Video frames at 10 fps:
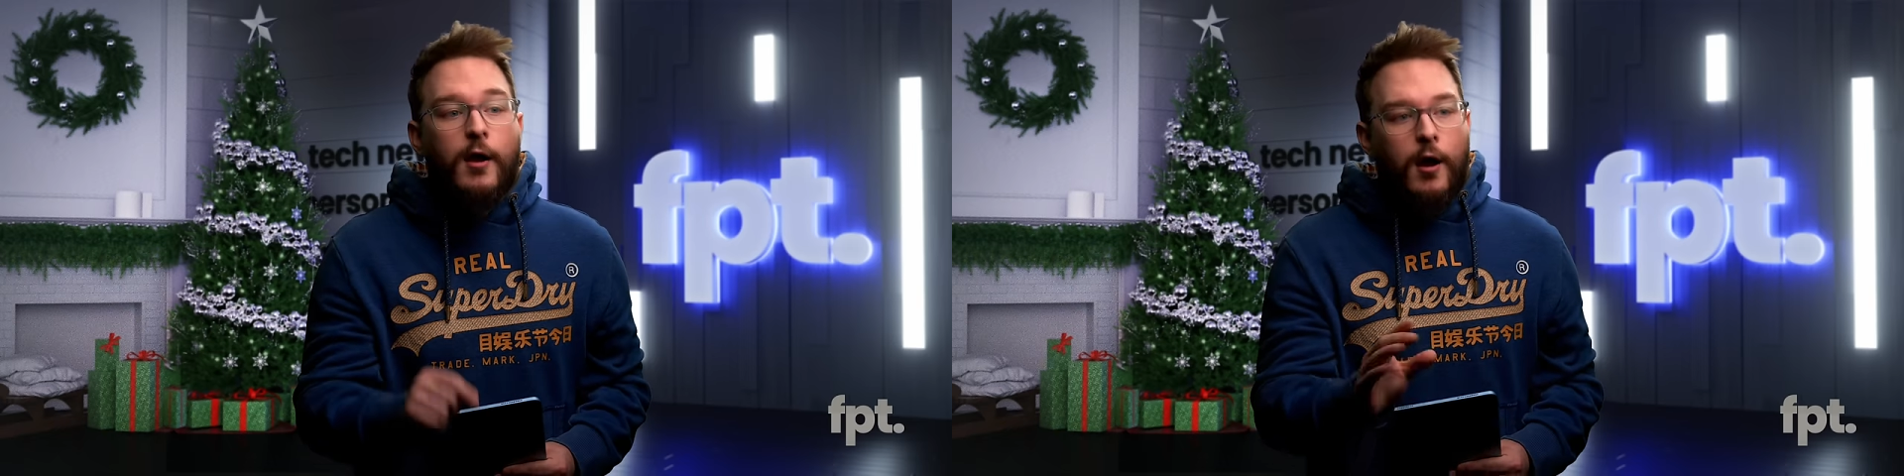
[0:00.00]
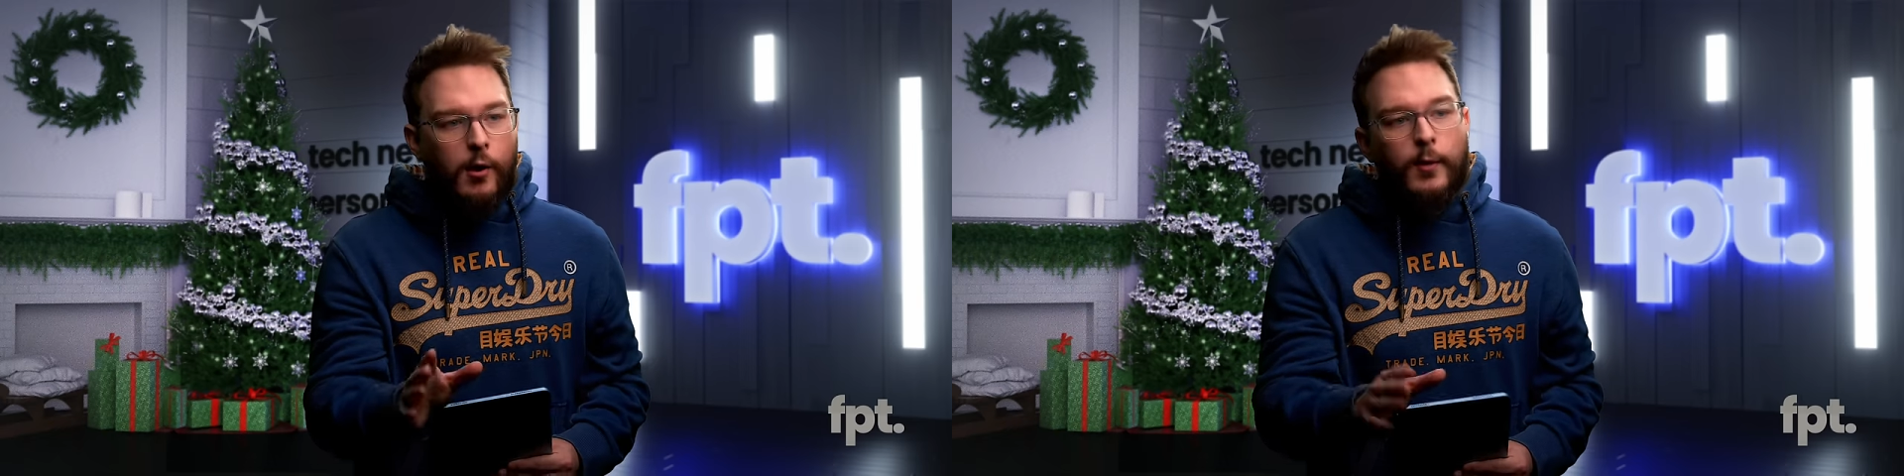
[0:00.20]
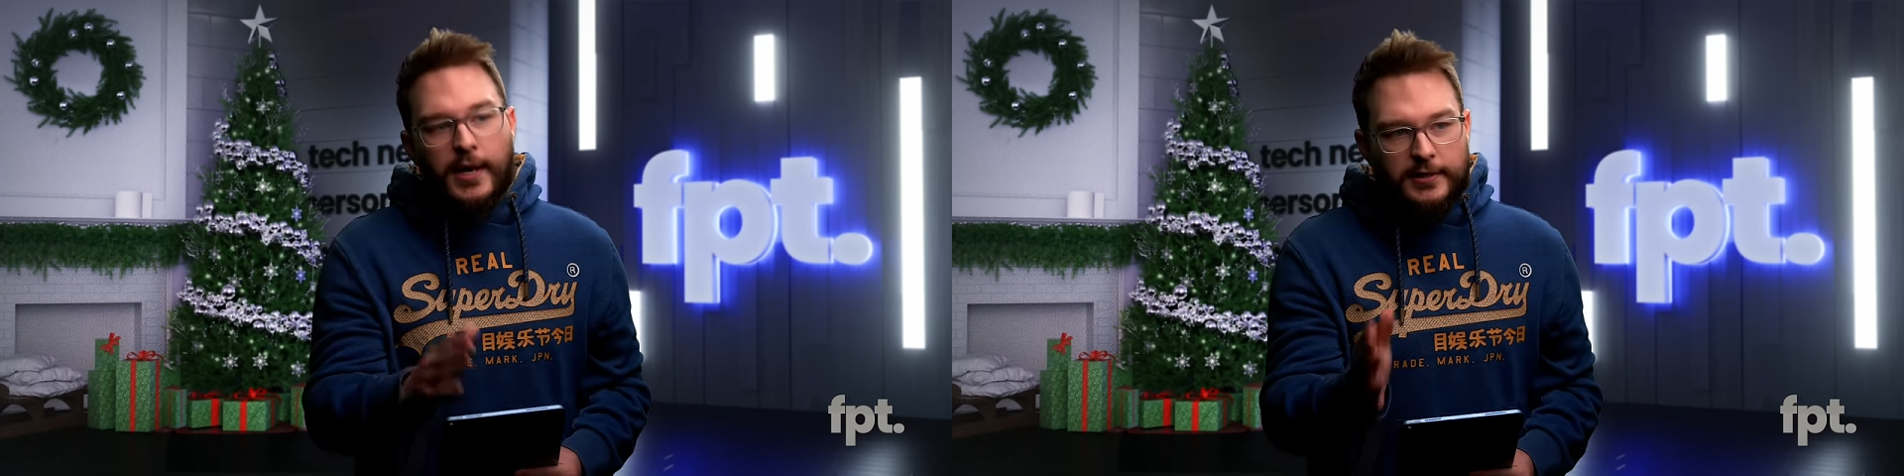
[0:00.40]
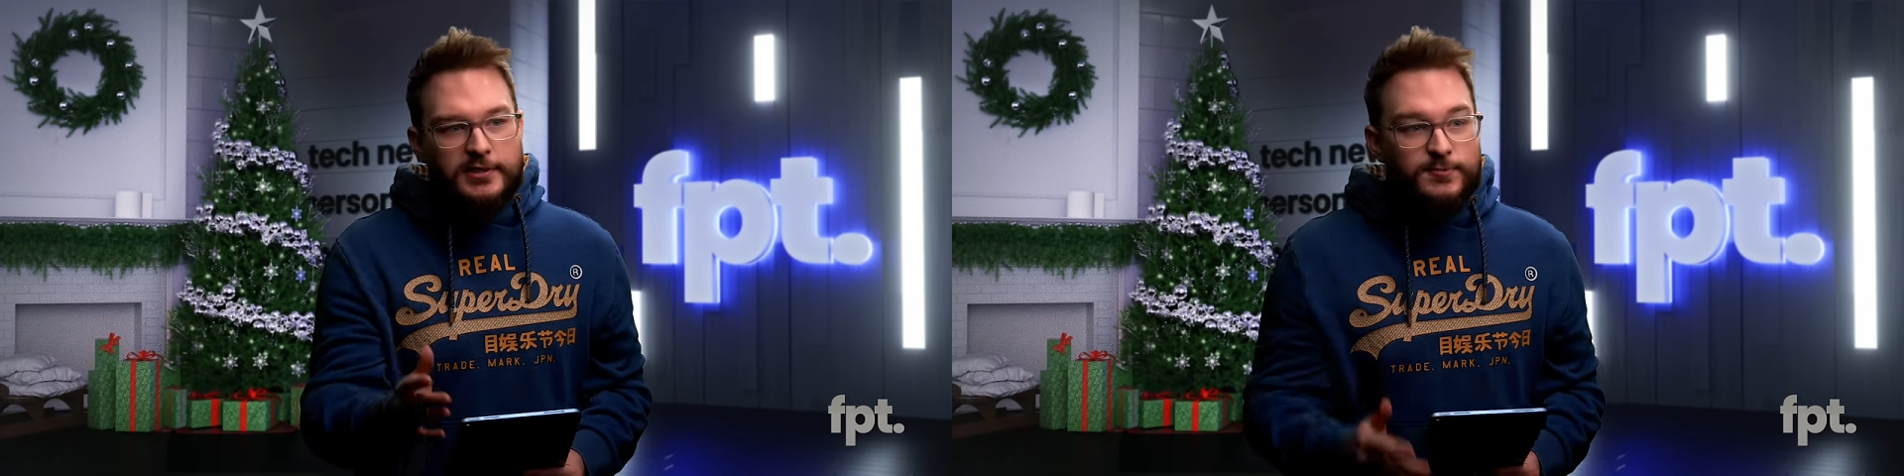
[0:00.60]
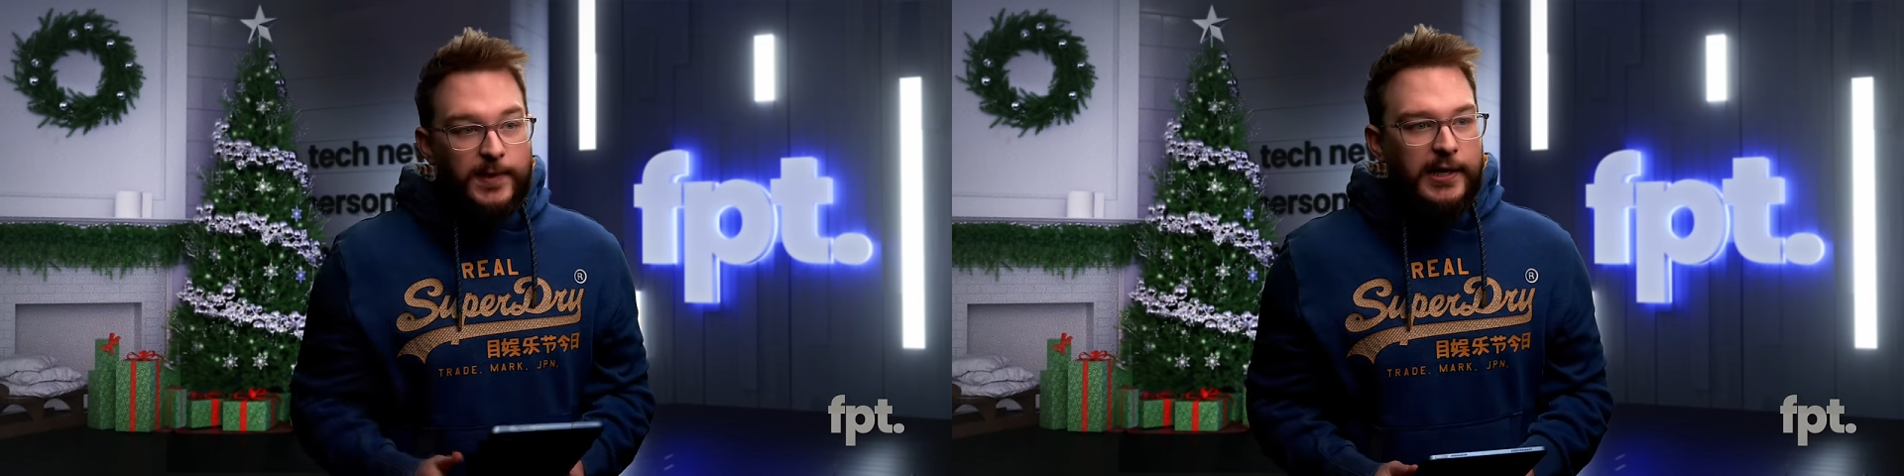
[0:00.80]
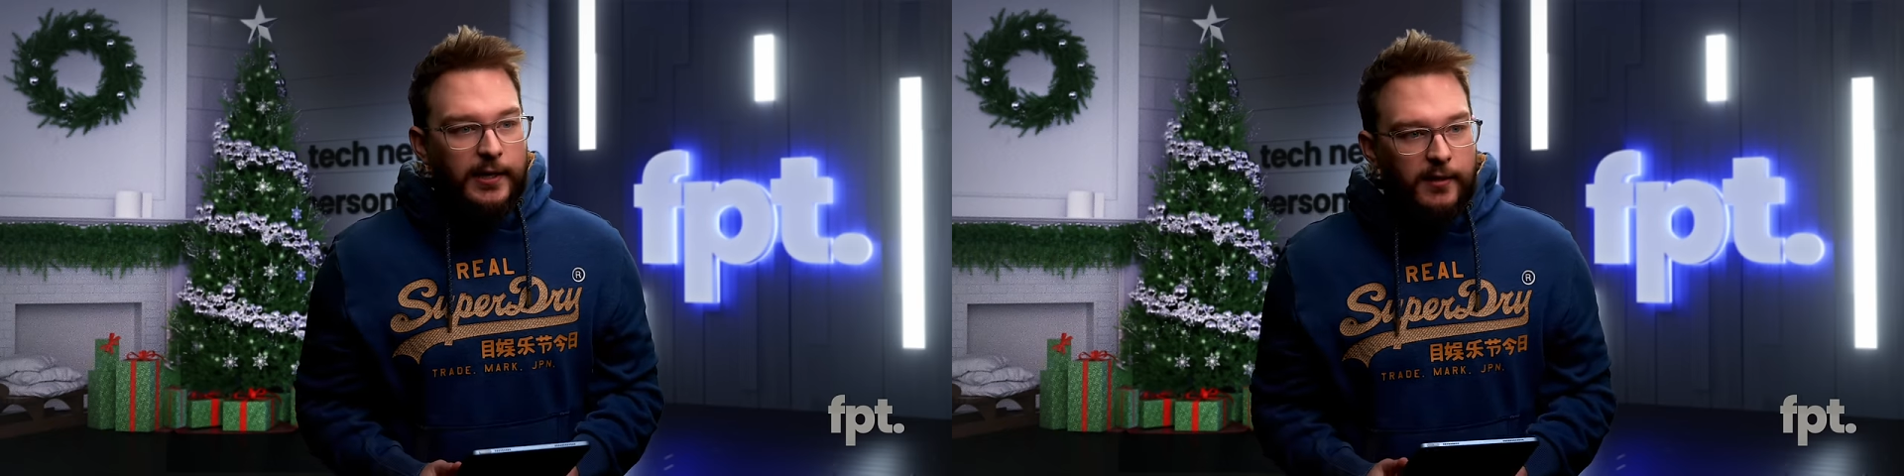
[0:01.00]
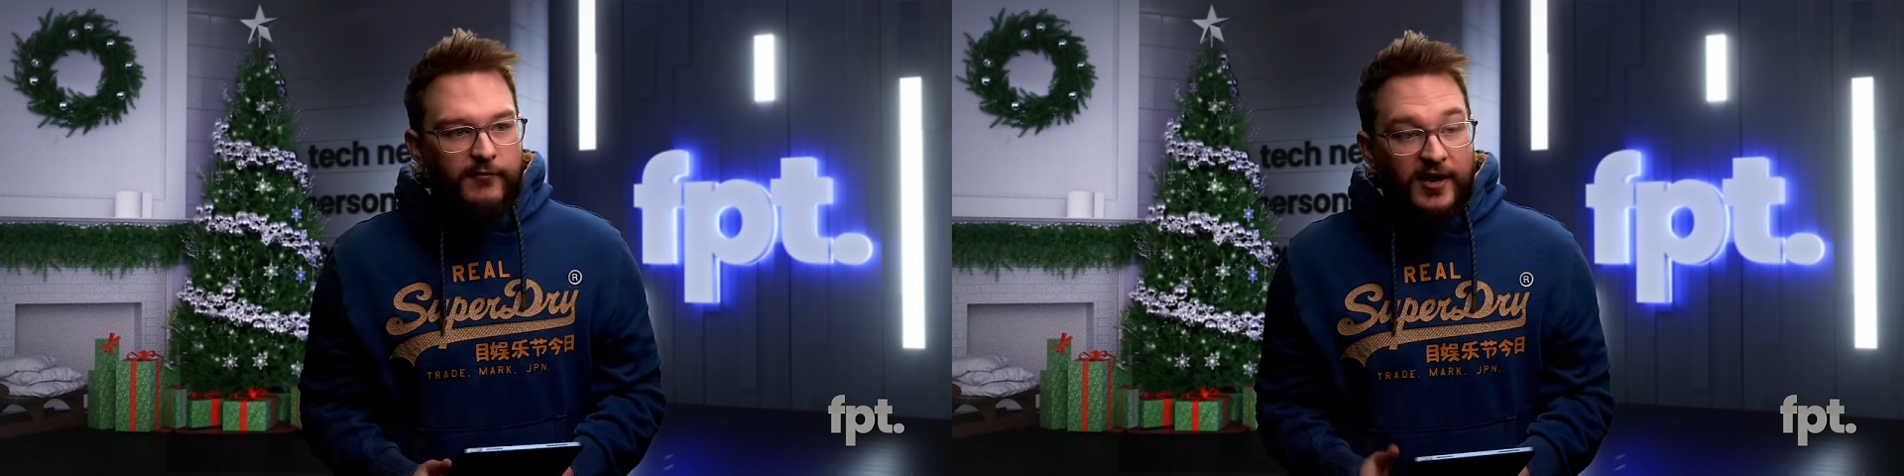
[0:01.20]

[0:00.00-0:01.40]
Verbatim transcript: Oh, and speaking of